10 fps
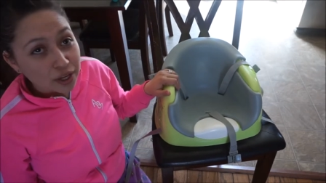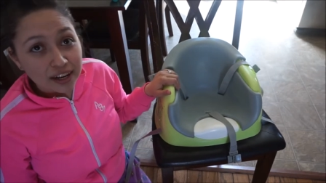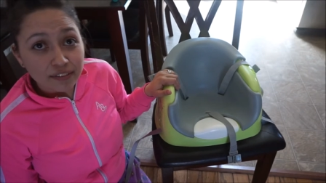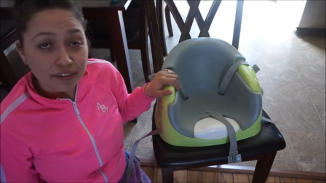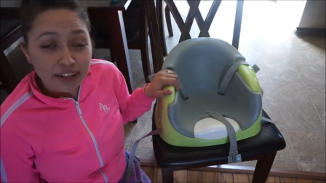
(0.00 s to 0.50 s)

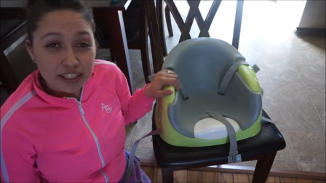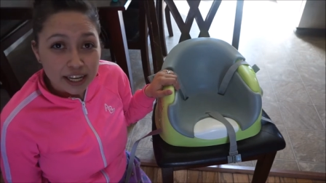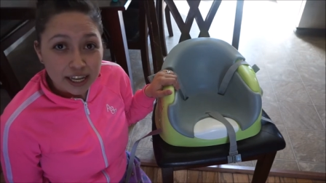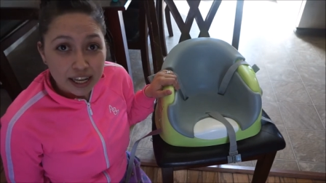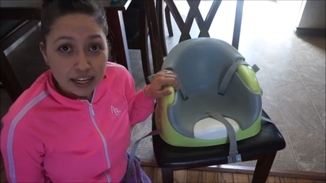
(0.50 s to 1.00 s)
can even
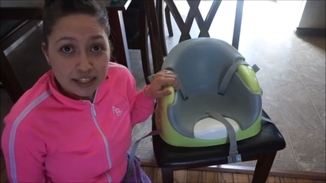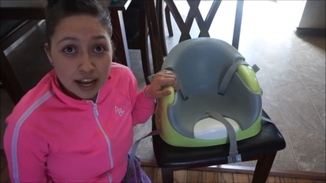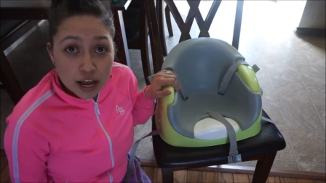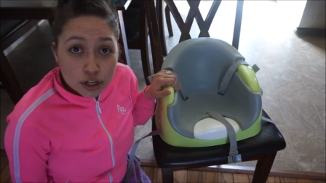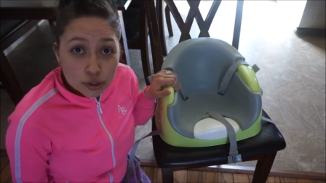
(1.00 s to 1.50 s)
take it
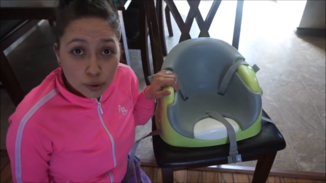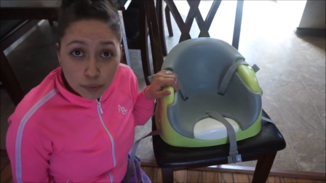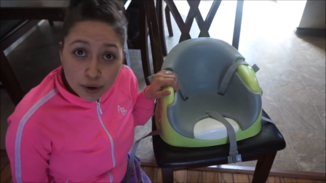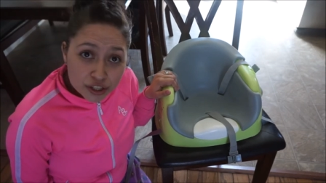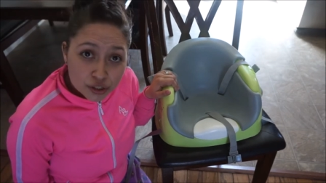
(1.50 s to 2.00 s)
to a
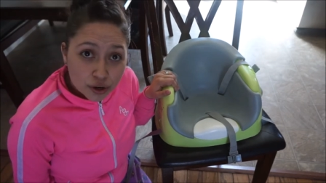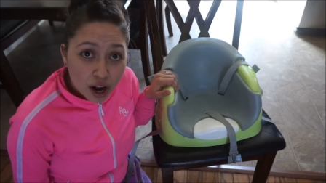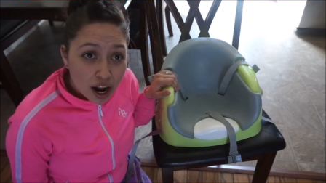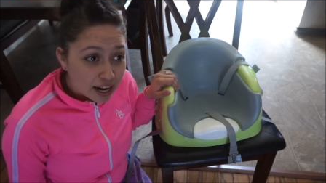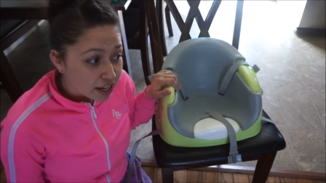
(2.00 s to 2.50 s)

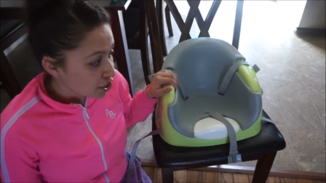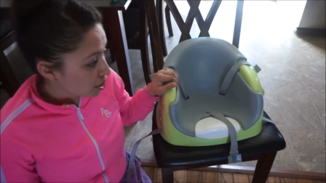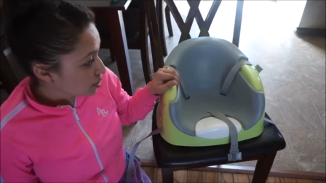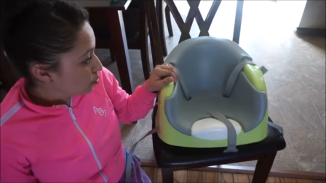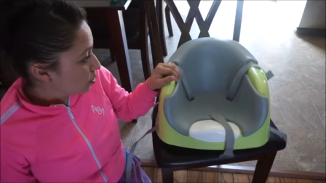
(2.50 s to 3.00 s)
restaurant and
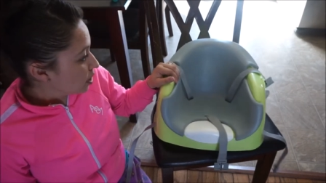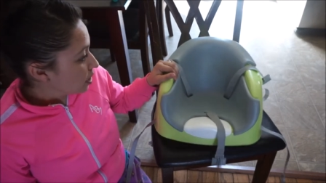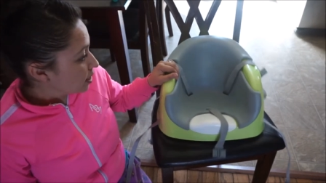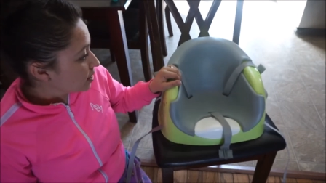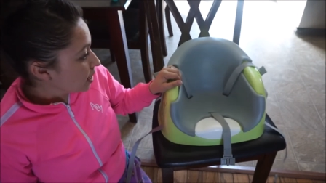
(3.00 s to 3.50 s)
just put it
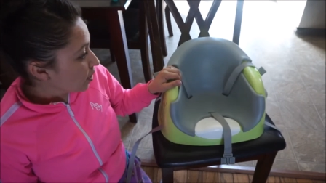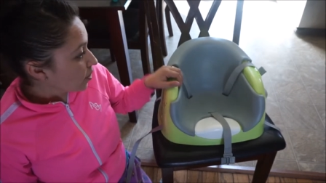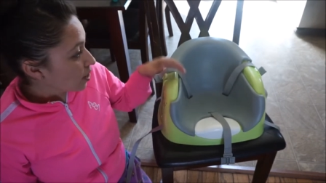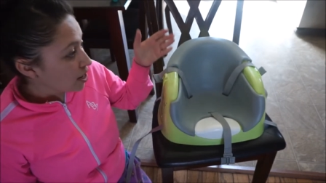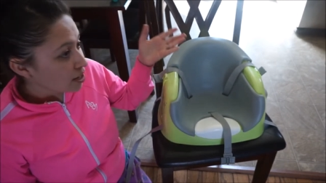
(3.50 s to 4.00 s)
in
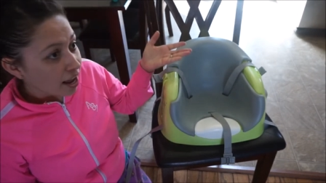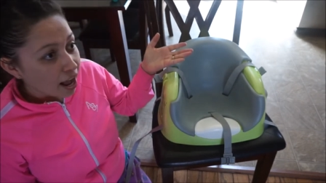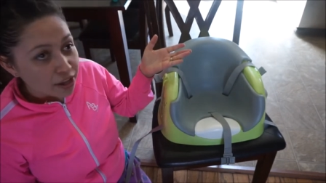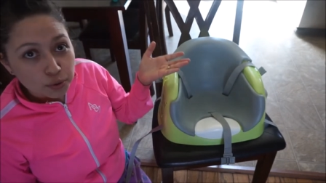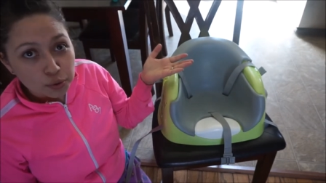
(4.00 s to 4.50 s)
there and
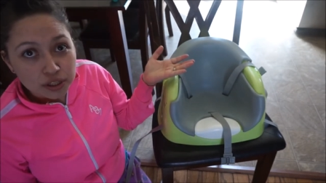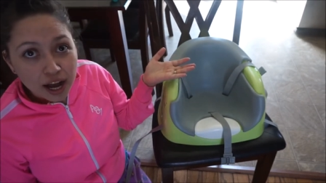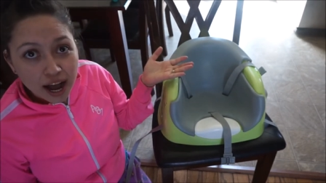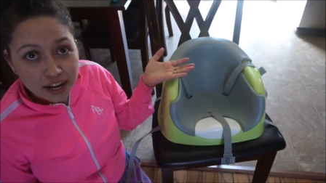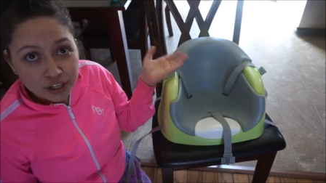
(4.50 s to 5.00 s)
not use the
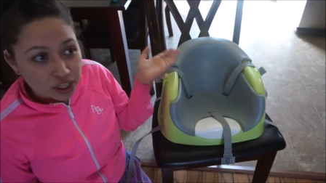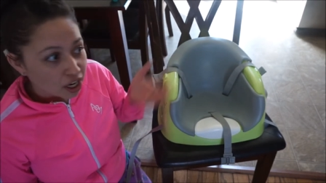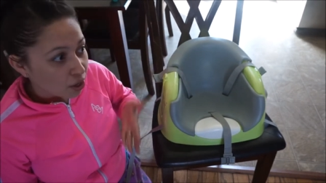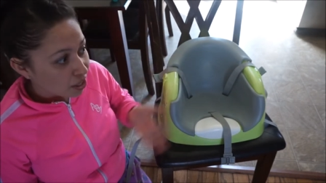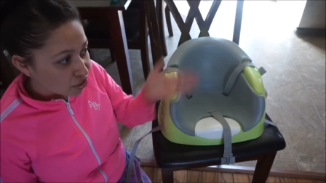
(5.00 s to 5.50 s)
high
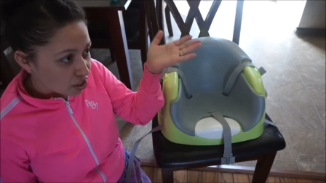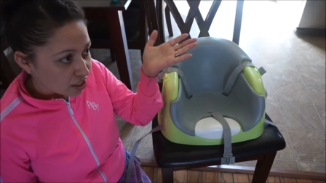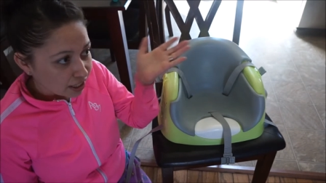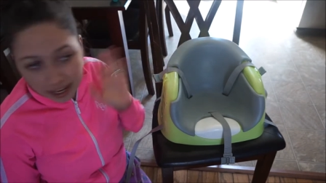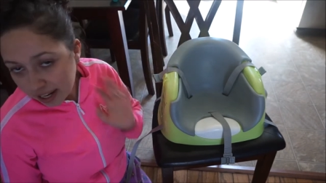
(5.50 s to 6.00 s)
chair and
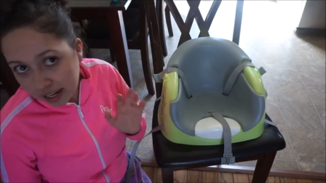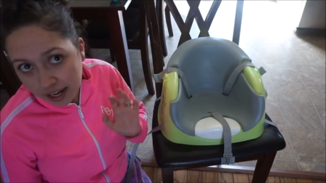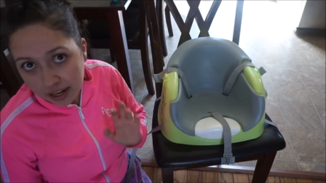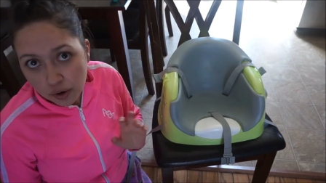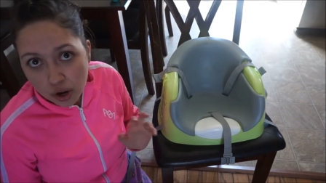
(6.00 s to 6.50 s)
just light it
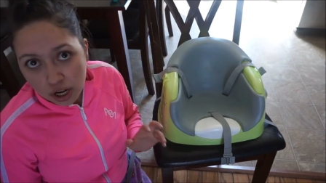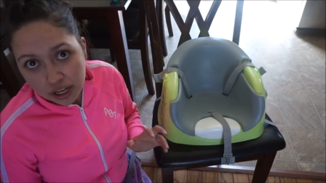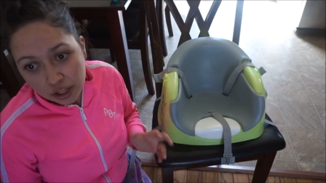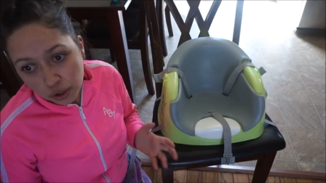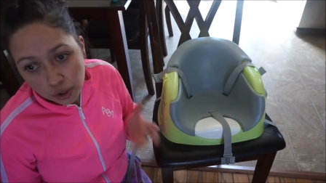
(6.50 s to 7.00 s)
in
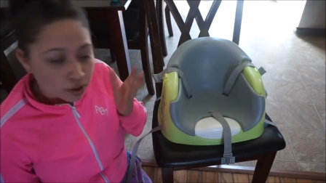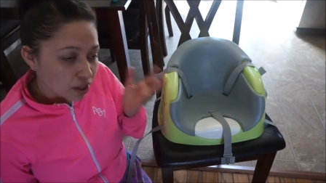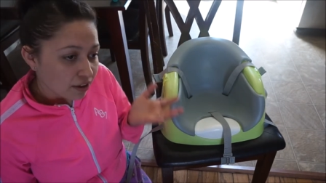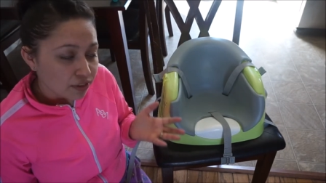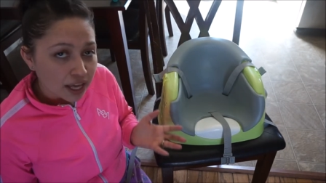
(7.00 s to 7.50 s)
either
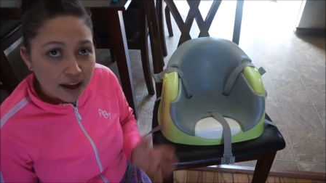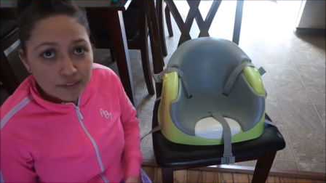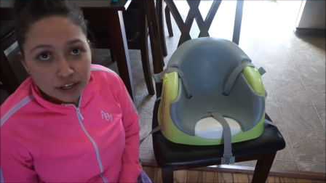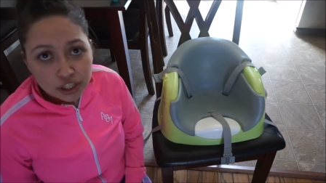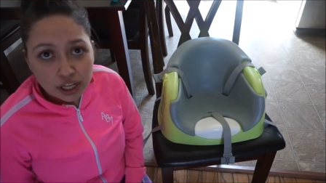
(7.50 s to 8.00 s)
if they
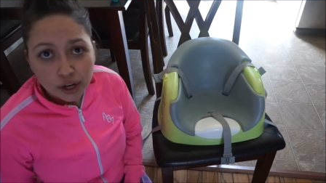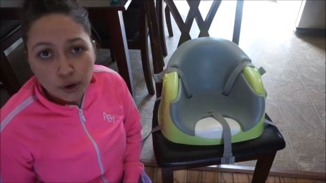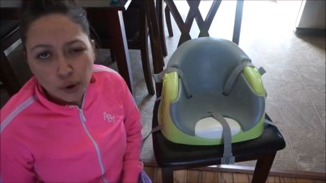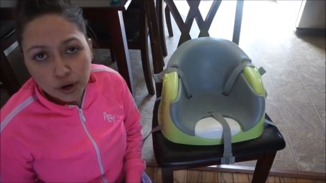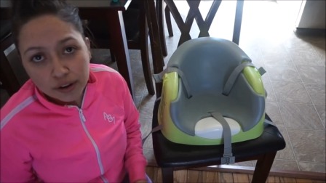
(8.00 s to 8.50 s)
have a chair
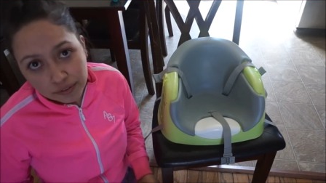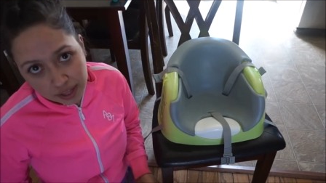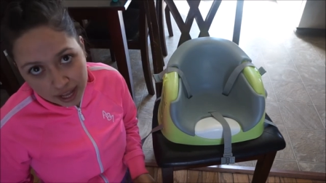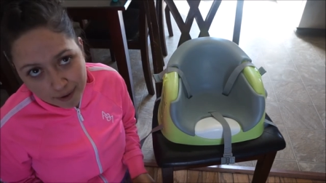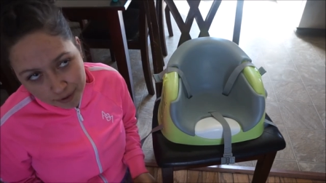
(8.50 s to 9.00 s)
or if
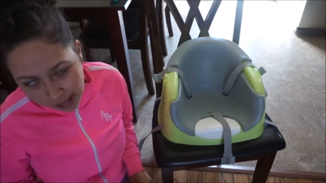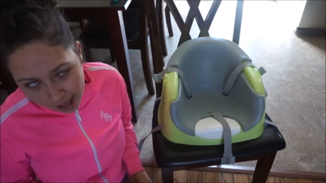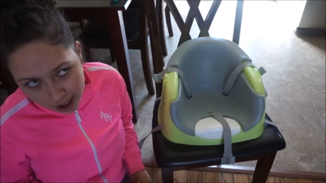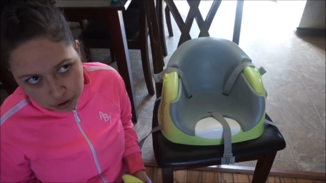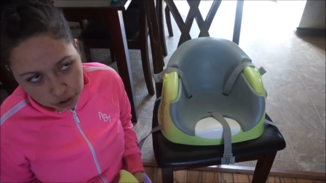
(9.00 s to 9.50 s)
they have a
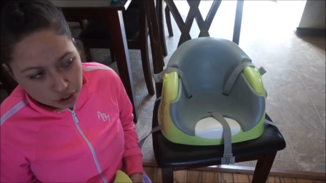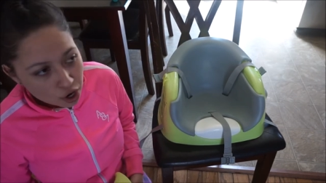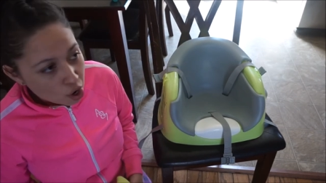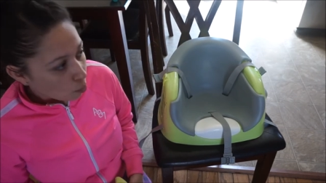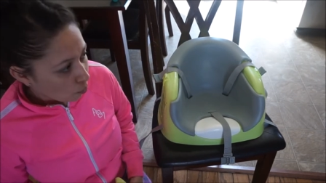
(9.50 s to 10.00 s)
couch
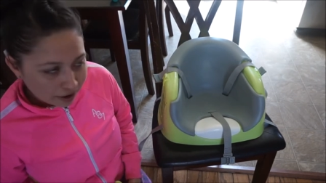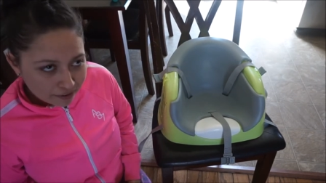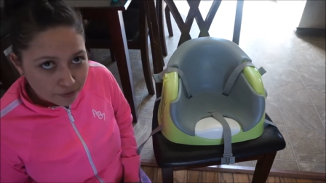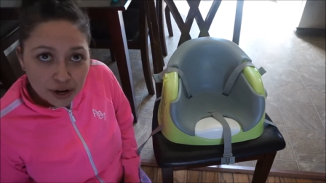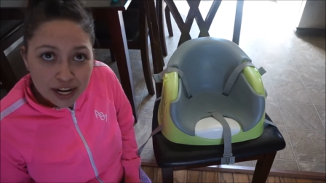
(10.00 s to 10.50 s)

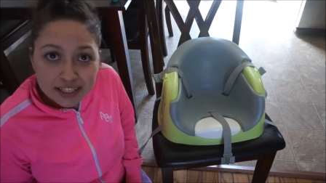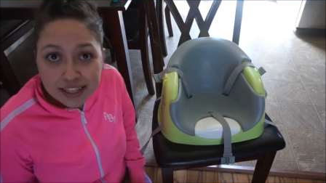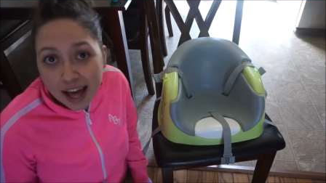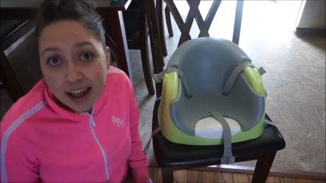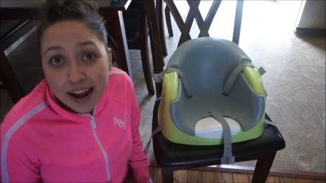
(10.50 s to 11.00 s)
whatever is
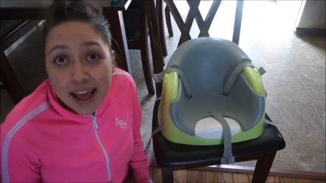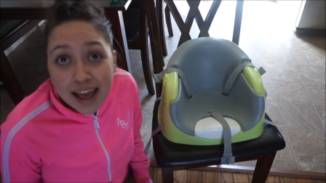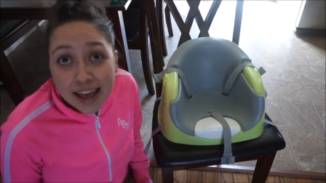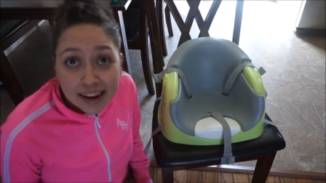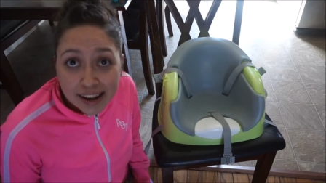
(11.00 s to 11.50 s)
that
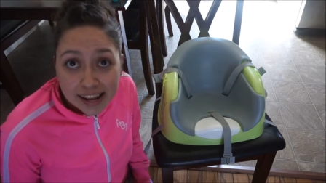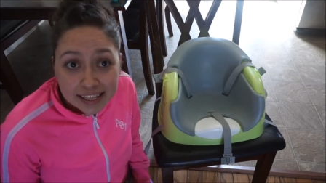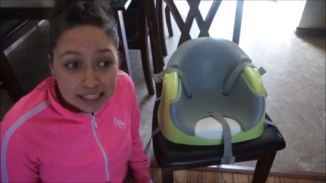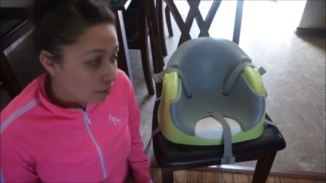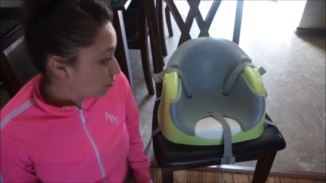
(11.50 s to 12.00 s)
it
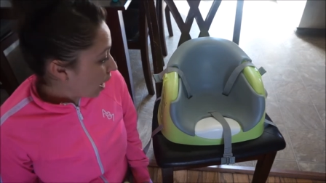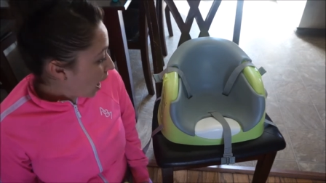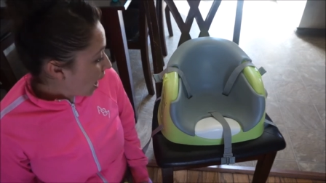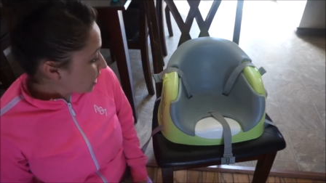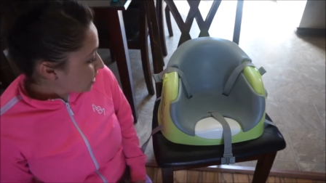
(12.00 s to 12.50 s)
is
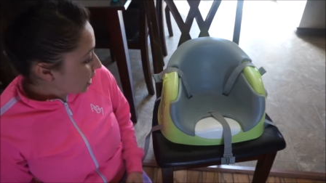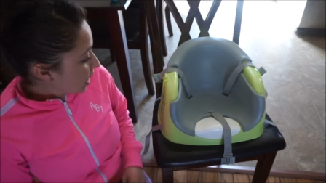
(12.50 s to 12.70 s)
right